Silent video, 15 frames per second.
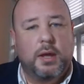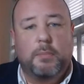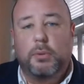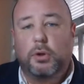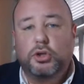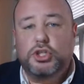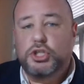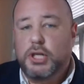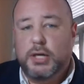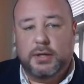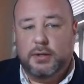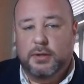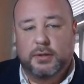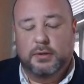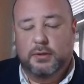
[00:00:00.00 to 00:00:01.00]

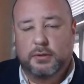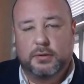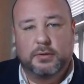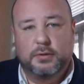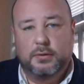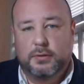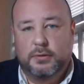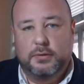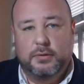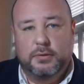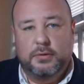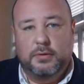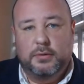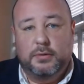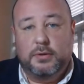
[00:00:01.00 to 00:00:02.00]
Bullshit.
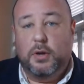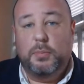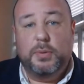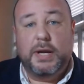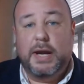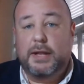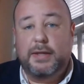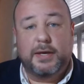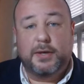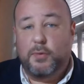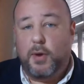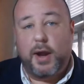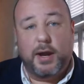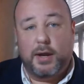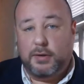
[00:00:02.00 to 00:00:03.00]
Don't put anything in
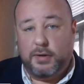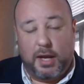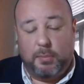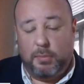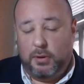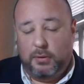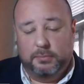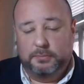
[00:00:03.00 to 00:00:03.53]
writing on Tabor.